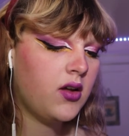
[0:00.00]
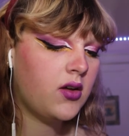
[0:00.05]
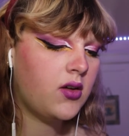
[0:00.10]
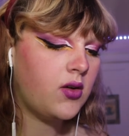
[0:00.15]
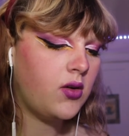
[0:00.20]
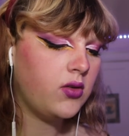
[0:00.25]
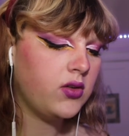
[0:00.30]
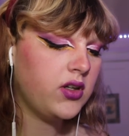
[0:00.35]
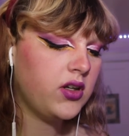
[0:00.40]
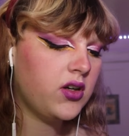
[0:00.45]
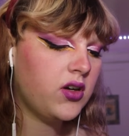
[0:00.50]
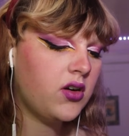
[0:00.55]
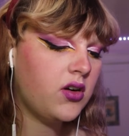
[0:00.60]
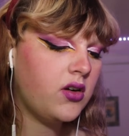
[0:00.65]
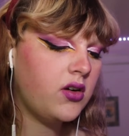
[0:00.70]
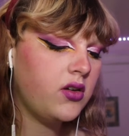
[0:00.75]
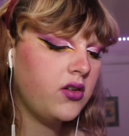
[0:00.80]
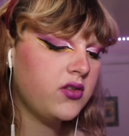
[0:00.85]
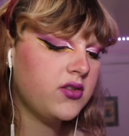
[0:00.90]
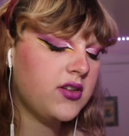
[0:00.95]
Golden
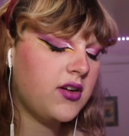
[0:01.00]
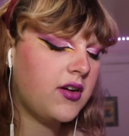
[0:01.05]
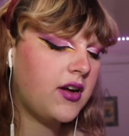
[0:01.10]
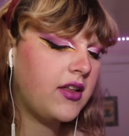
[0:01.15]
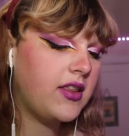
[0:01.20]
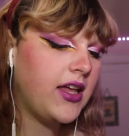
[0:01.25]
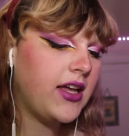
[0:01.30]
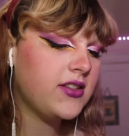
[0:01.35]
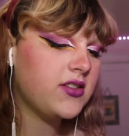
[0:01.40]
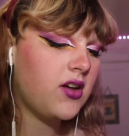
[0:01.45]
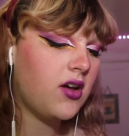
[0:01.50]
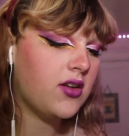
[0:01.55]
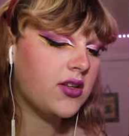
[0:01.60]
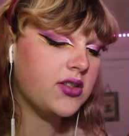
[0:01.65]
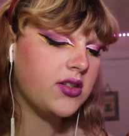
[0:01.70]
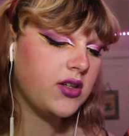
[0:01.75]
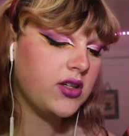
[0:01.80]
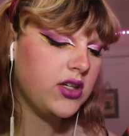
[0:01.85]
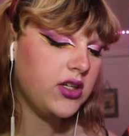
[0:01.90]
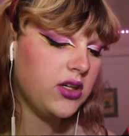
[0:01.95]
Girls. Okay, that's
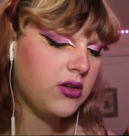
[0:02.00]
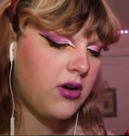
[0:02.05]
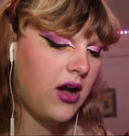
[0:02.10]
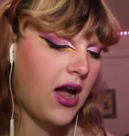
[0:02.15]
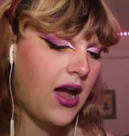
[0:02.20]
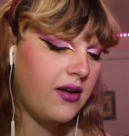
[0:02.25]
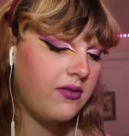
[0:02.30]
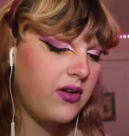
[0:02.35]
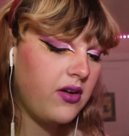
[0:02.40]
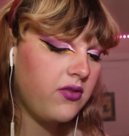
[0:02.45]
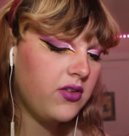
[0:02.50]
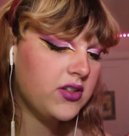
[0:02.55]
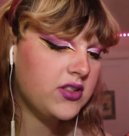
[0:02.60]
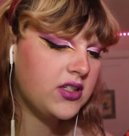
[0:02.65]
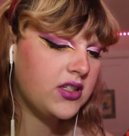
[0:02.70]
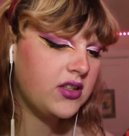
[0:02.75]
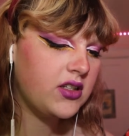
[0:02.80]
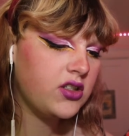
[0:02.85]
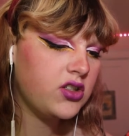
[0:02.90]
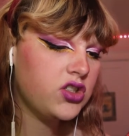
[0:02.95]
also cute. I've never
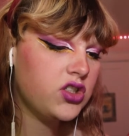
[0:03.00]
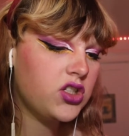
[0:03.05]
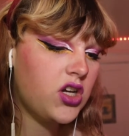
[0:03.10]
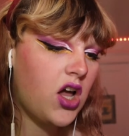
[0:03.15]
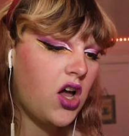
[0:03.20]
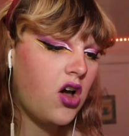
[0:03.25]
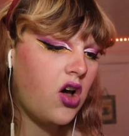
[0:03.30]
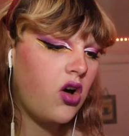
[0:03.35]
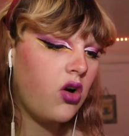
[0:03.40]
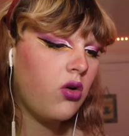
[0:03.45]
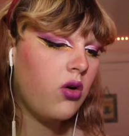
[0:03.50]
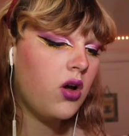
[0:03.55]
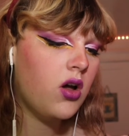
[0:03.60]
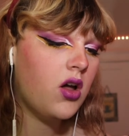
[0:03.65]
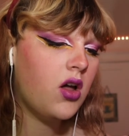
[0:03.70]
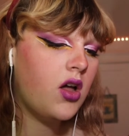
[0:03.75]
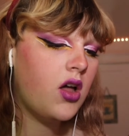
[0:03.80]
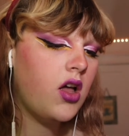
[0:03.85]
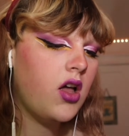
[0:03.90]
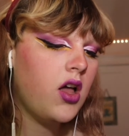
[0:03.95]
seen the show,
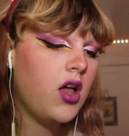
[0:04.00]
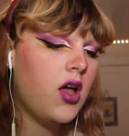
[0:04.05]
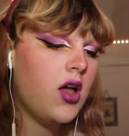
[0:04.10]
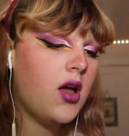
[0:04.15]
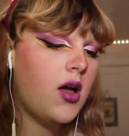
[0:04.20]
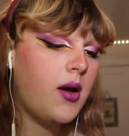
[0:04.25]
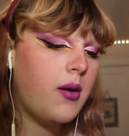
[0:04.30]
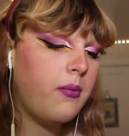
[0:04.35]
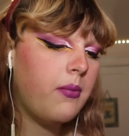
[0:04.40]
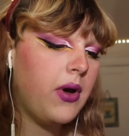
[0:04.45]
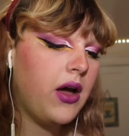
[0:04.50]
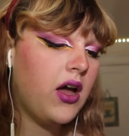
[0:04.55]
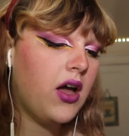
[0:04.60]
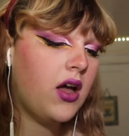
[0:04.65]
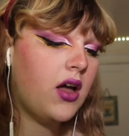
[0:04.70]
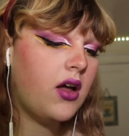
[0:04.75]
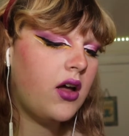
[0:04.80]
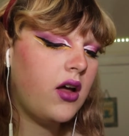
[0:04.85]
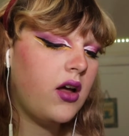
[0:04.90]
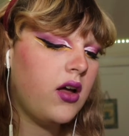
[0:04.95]

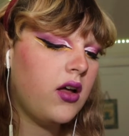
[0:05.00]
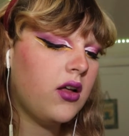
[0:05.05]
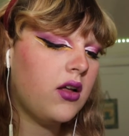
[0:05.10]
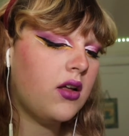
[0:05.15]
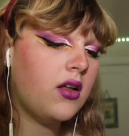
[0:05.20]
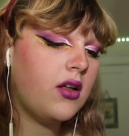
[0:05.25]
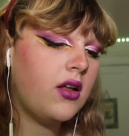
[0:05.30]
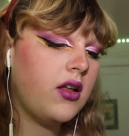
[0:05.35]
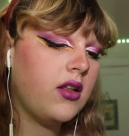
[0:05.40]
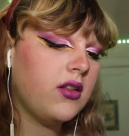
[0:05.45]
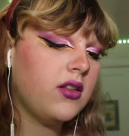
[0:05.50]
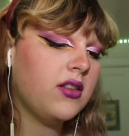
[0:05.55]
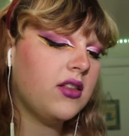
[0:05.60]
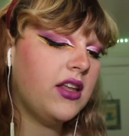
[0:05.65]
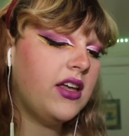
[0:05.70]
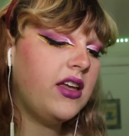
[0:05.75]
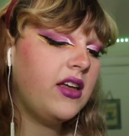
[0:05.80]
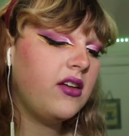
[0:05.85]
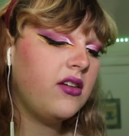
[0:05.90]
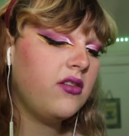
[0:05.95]
but
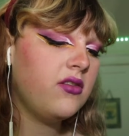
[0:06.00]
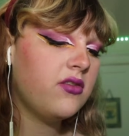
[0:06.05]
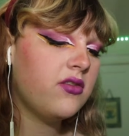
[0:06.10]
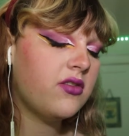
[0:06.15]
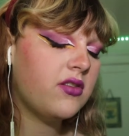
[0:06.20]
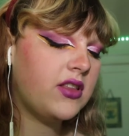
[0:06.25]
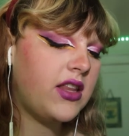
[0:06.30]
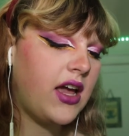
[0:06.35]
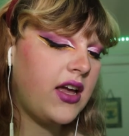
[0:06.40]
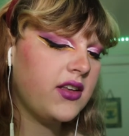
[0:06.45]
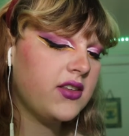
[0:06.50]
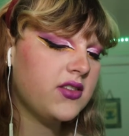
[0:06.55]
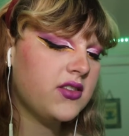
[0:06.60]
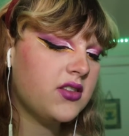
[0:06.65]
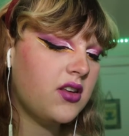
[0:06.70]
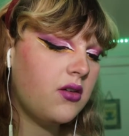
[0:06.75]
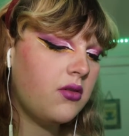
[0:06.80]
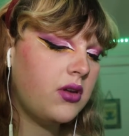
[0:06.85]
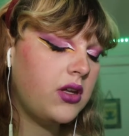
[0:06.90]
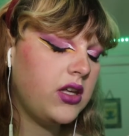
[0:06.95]
live. That's
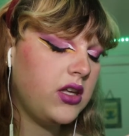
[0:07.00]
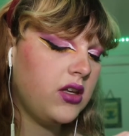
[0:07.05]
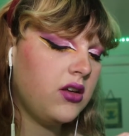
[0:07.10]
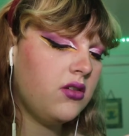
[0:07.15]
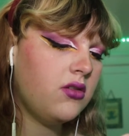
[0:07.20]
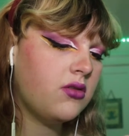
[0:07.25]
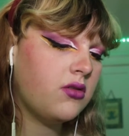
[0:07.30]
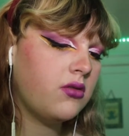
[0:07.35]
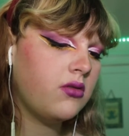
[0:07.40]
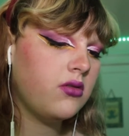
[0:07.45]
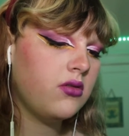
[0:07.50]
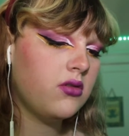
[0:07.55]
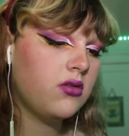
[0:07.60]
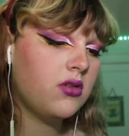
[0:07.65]
so cute.